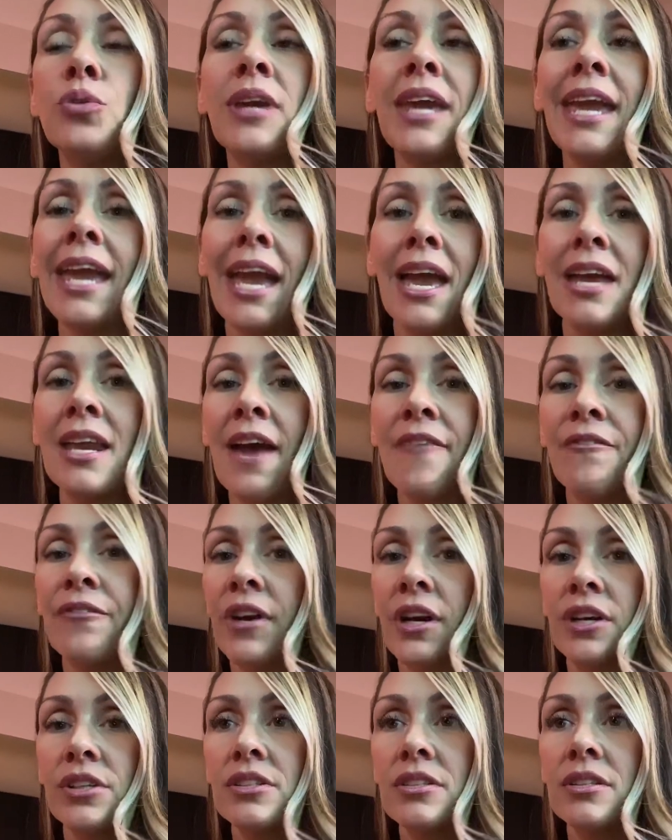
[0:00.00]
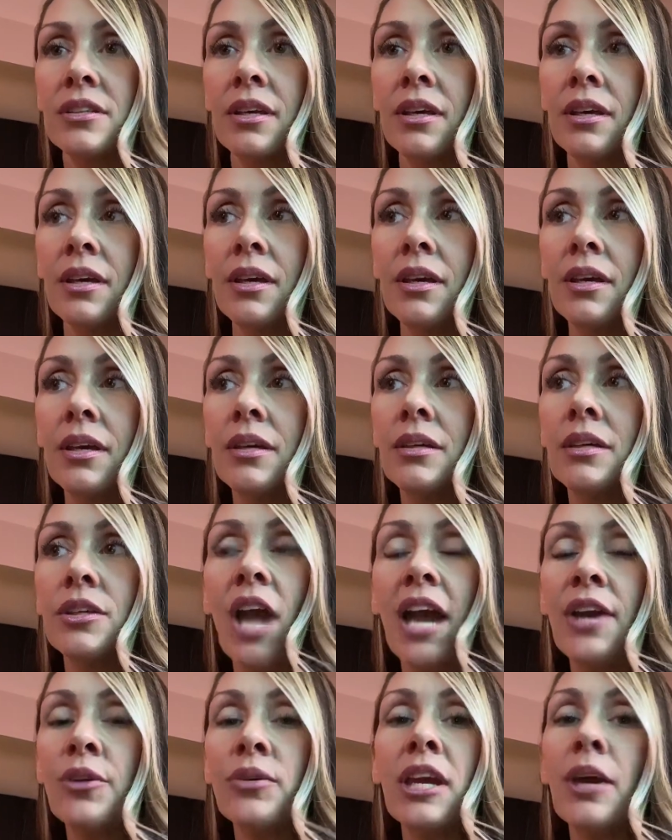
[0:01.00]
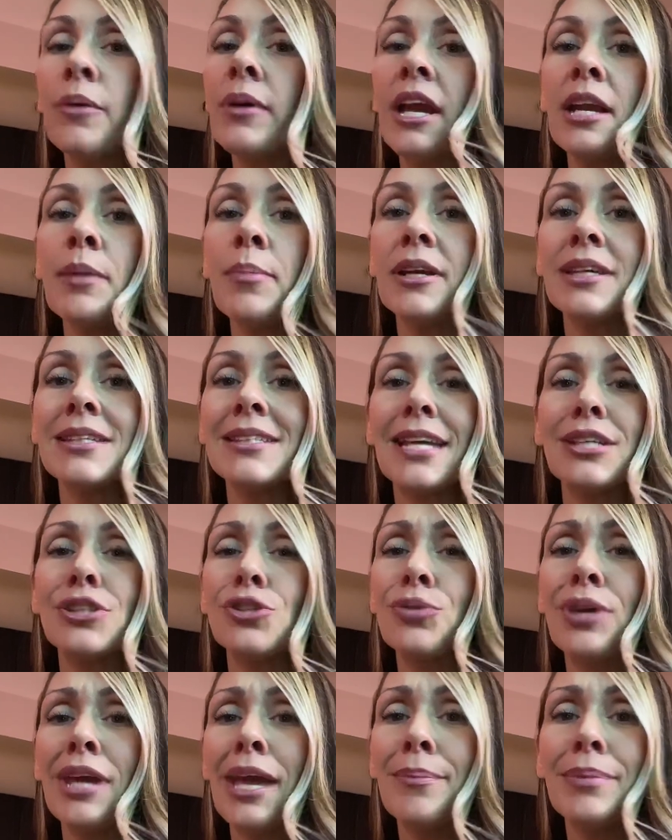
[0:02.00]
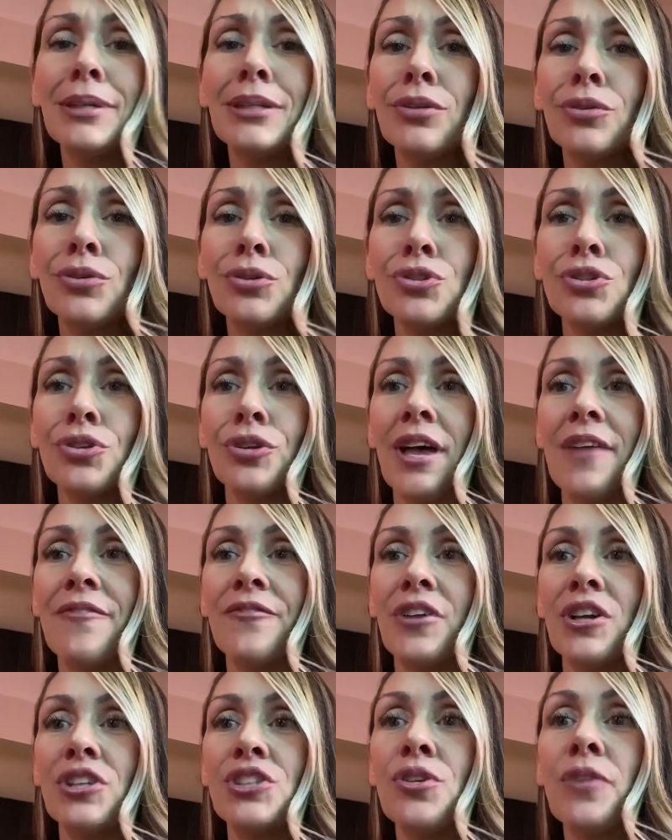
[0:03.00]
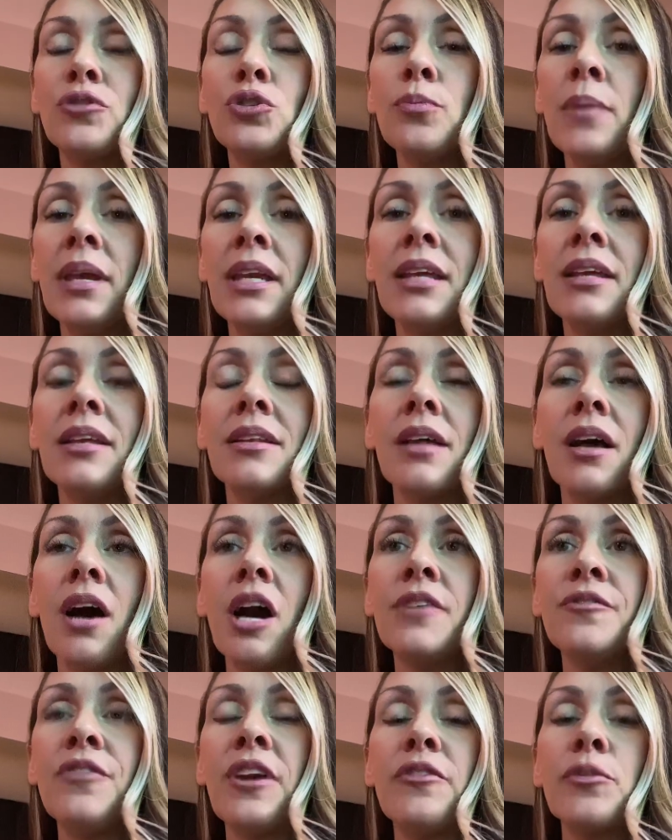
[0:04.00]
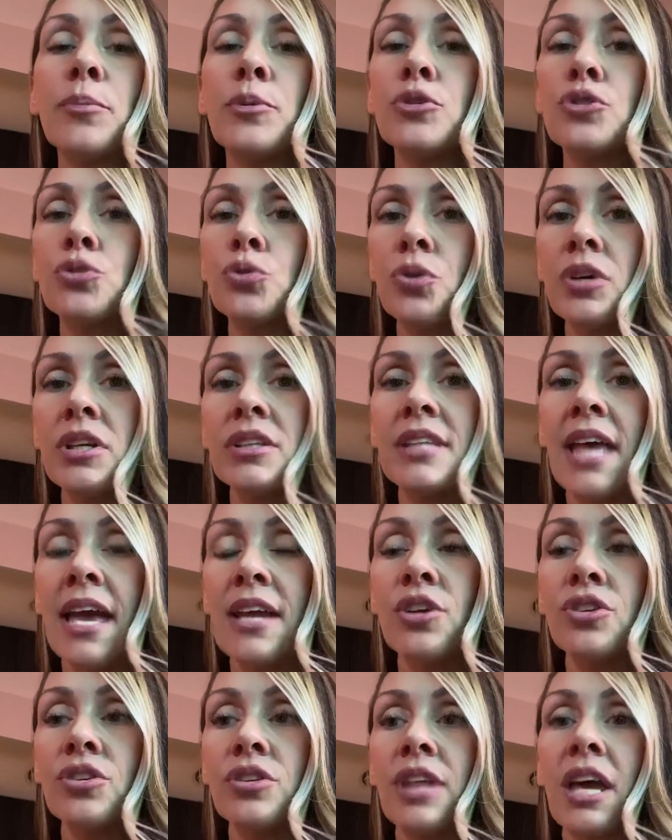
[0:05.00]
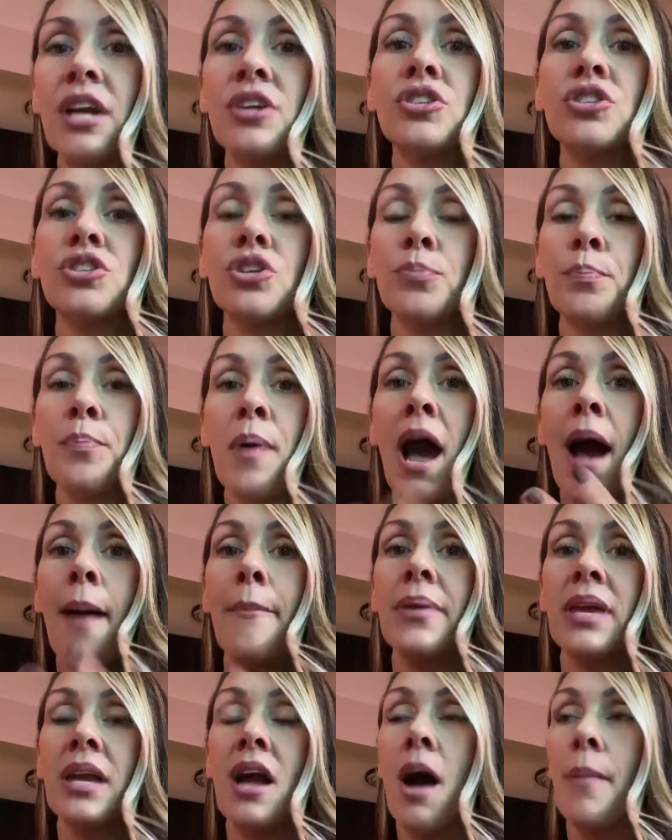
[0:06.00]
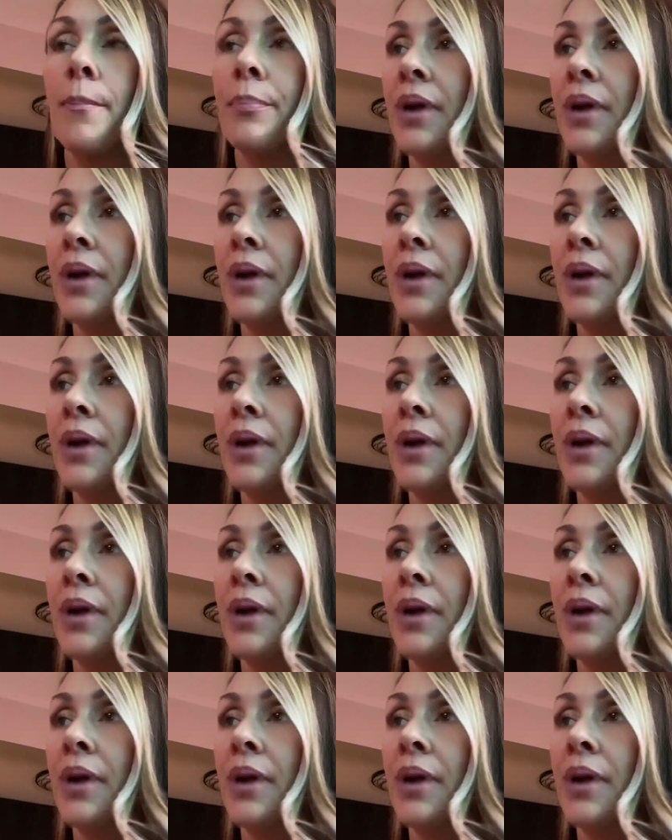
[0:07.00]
You can't at first. I don't care what anybody says. You can't be delusional at first. You have too many unfavorable stories that are still popping